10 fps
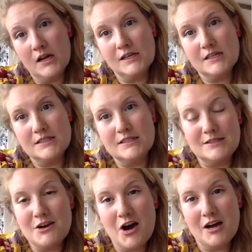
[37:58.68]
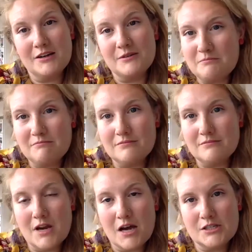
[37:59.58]
as not
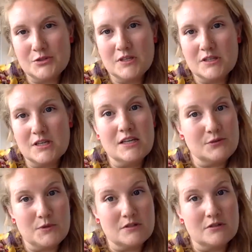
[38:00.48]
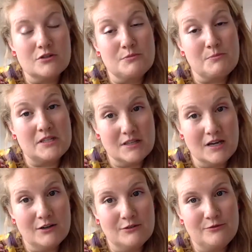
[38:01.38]
doing the case research
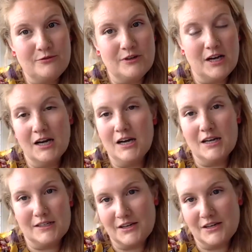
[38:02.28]
myself, I